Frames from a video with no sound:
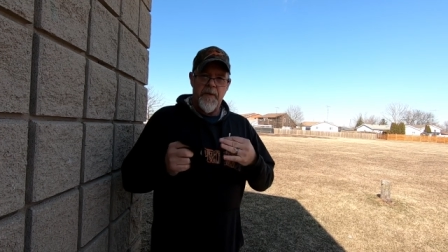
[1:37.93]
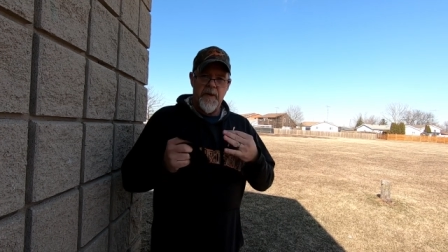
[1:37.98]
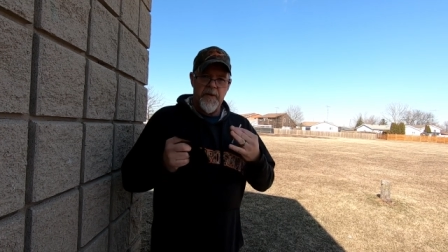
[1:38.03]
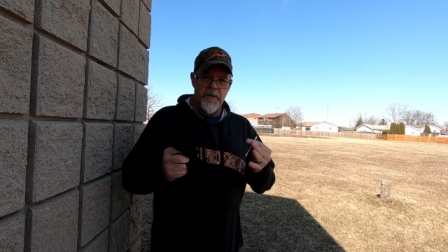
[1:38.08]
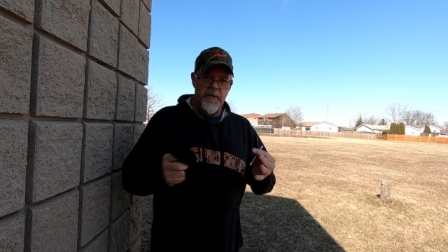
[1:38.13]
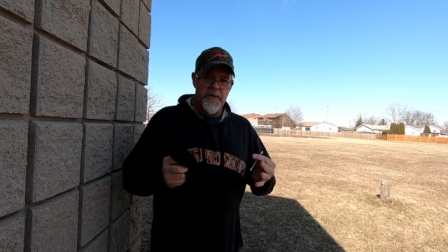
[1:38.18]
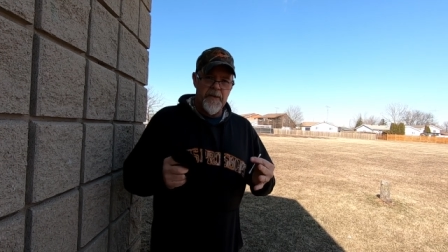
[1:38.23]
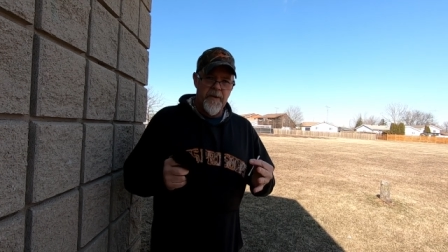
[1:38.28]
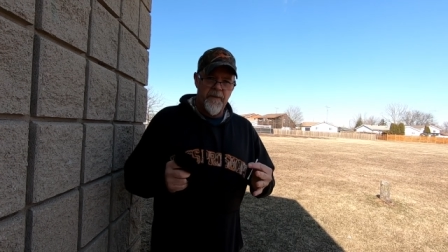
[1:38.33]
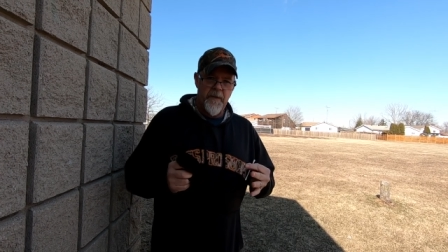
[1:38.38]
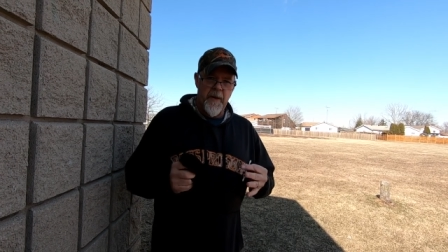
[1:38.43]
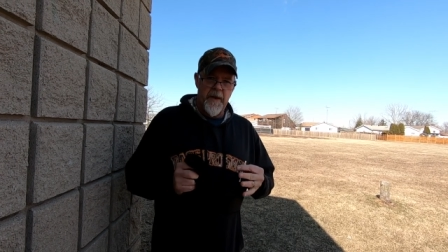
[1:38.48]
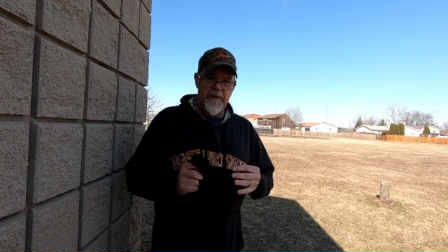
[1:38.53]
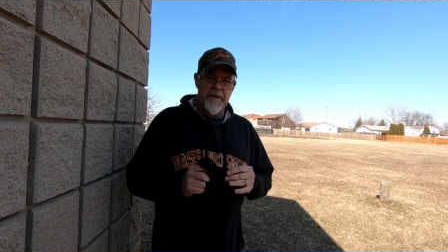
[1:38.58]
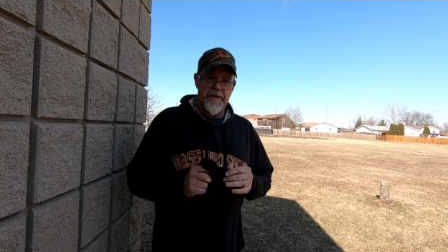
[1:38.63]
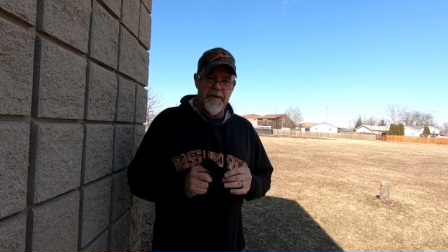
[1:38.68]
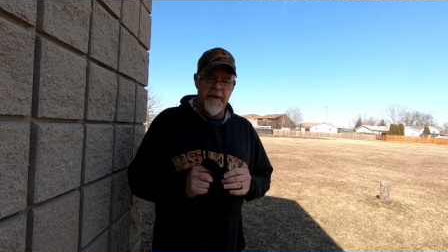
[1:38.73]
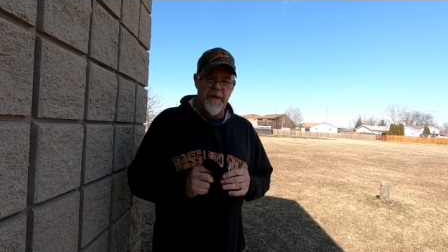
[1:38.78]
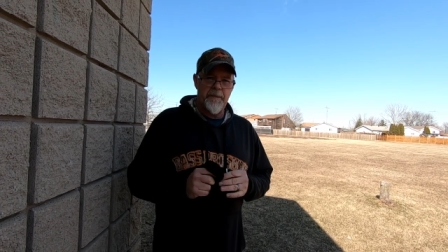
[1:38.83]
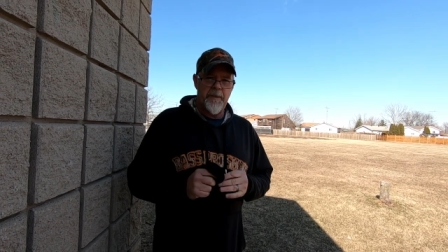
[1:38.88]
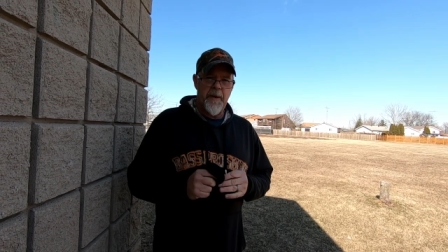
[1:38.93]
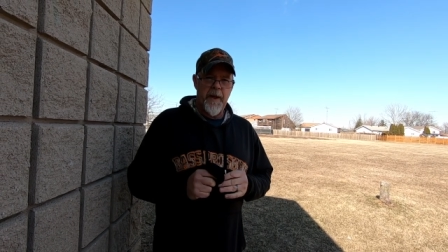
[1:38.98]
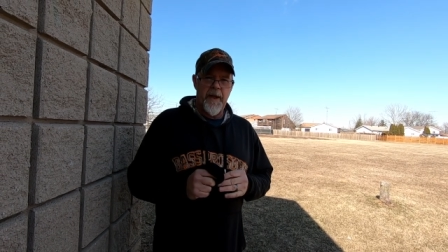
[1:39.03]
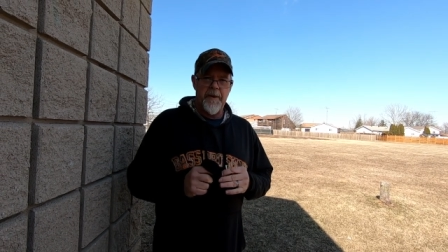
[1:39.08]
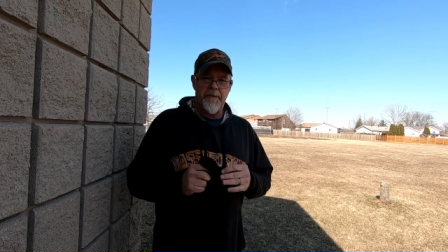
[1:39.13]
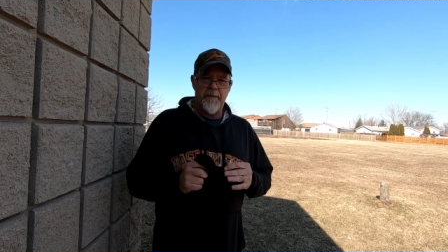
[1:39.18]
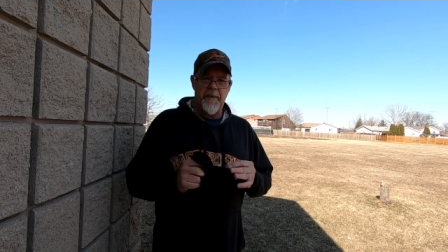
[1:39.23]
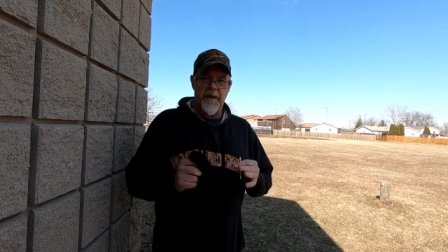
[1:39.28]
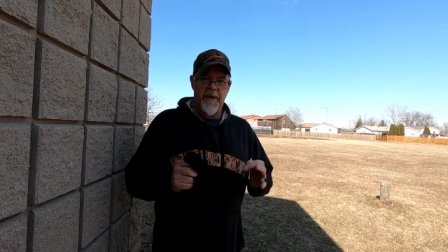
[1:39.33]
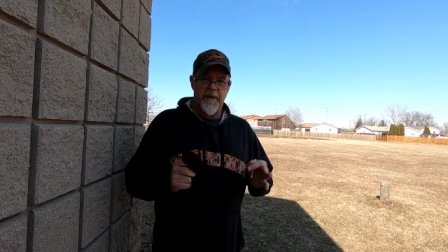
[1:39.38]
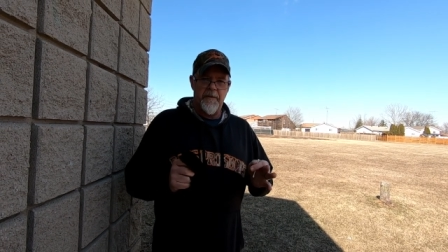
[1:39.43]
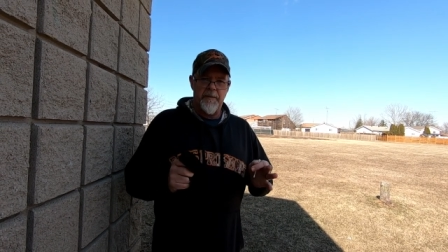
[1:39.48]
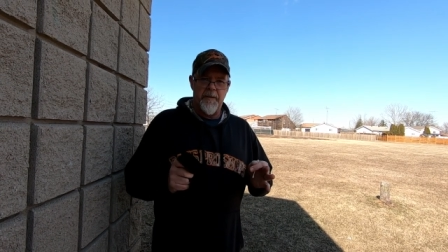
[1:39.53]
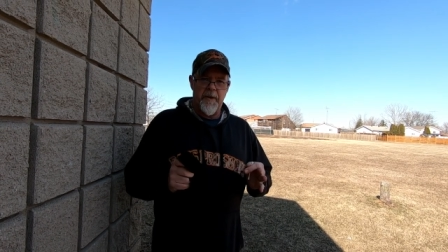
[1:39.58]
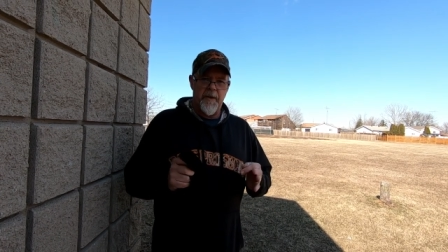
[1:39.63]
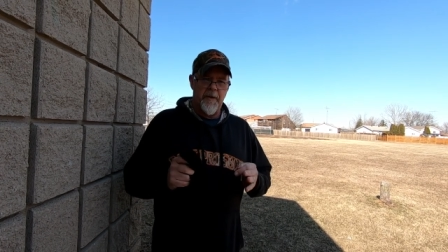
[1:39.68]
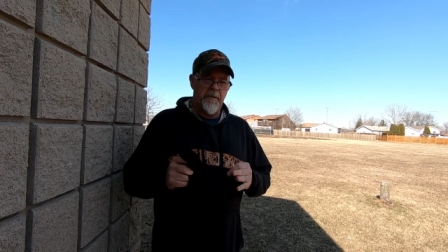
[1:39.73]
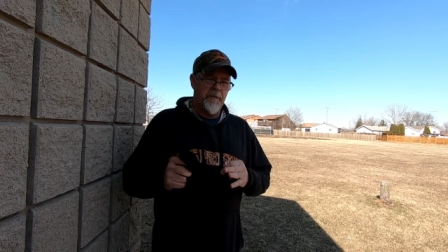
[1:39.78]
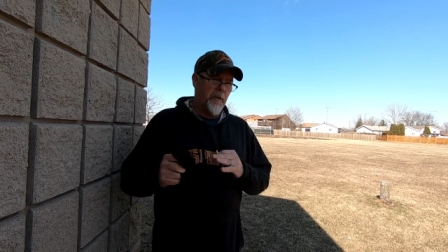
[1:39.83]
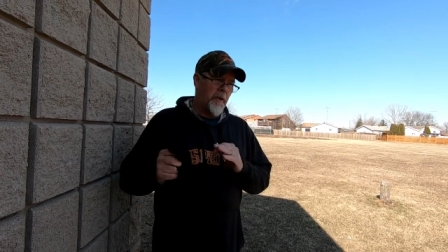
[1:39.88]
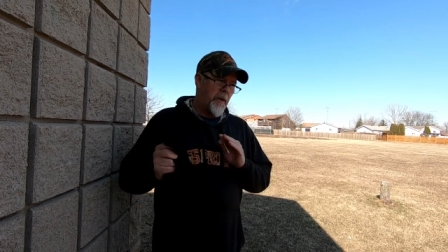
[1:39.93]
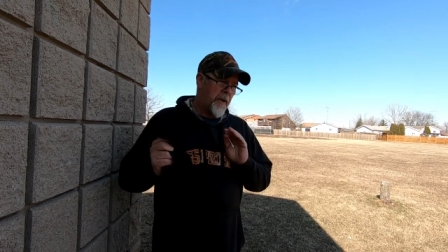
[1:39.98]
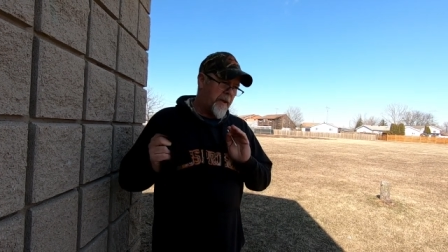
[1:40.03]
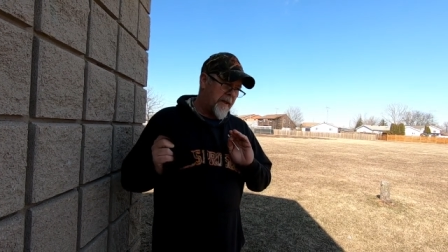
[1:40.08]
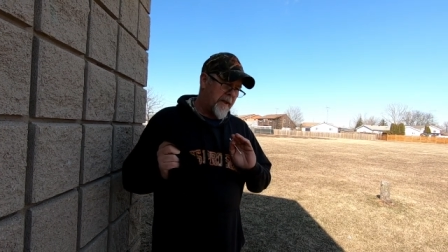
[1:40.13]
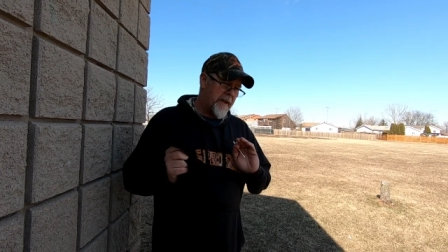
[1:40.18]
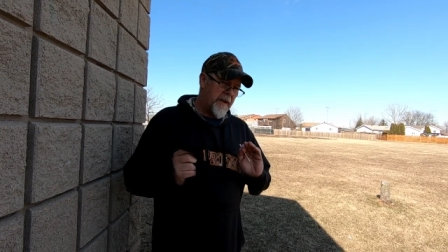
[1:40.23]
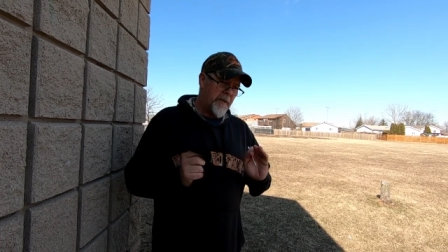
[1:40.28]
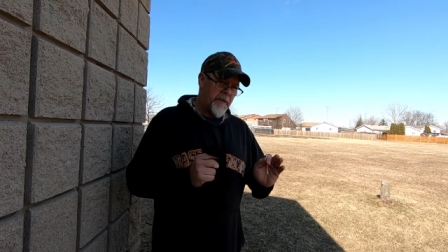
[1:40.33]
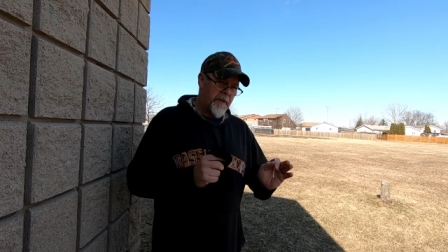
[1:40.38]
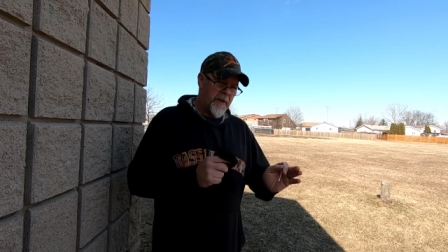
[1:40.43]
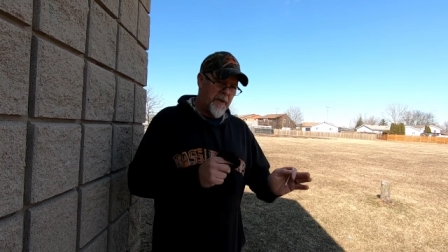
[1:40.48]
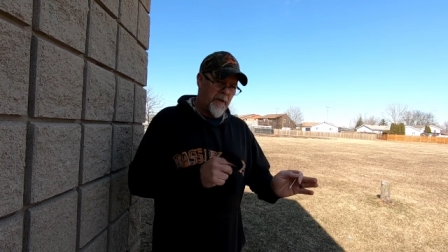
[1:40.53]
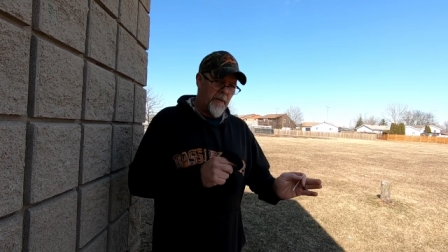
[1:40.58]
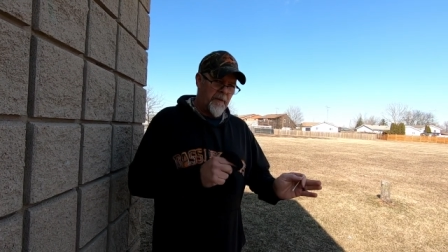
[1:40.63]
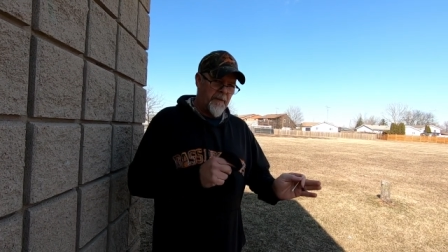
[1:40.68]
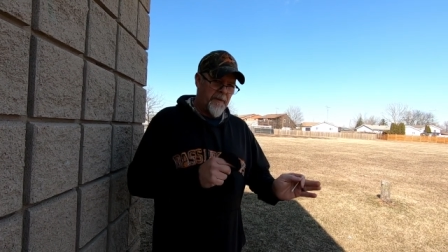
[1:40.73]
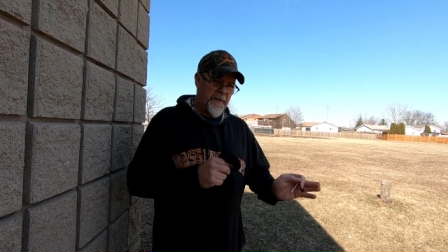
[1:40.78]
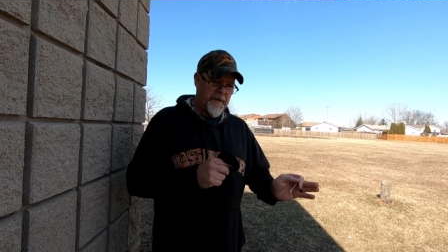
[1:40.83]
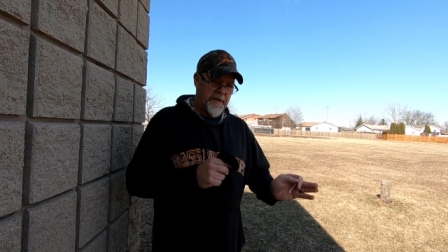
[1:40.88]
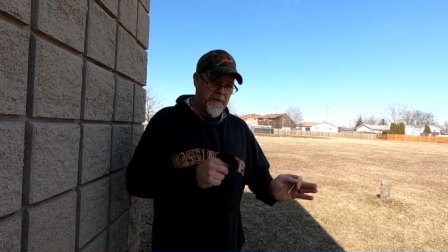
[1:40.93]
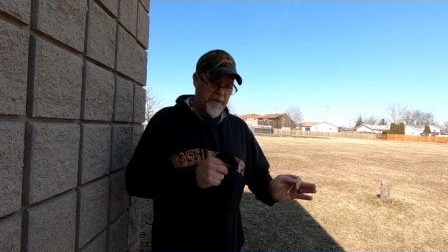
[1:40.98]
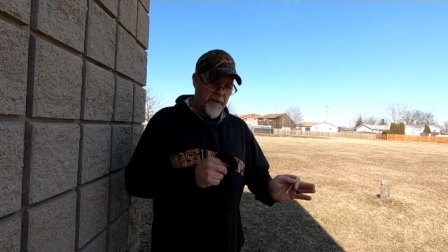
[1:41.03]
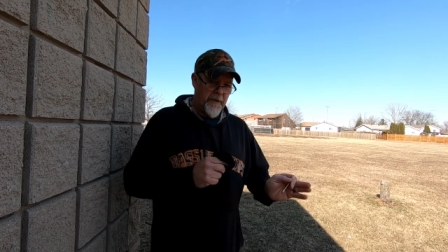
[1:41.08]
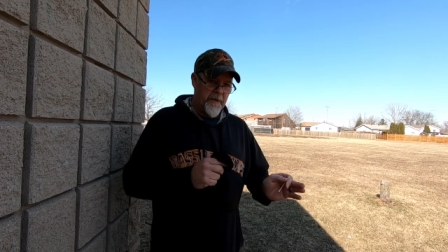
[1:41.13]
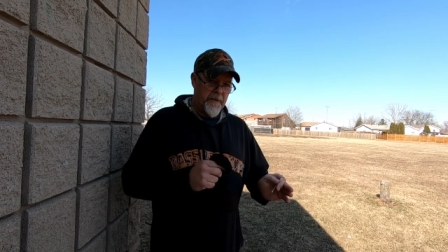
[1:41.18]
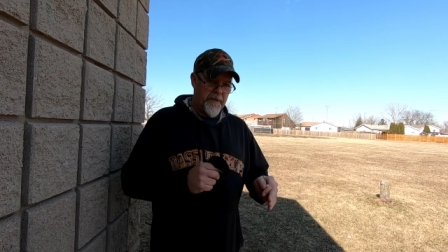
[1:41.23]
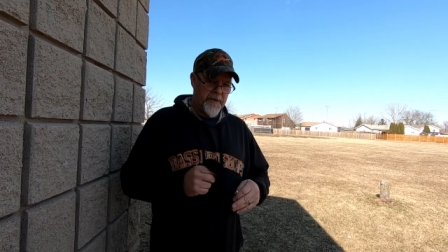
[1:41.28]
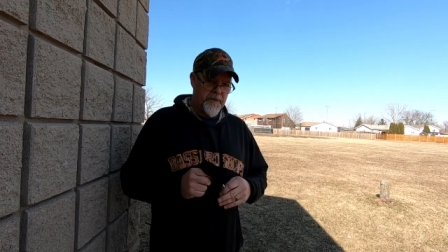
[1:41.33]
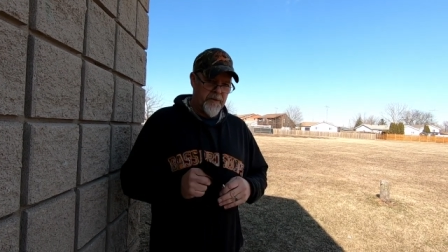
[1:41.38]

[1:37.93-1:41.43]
As soon as he finds the scent pad, I'm going to give him a good boy, and then we're going to hopefully start on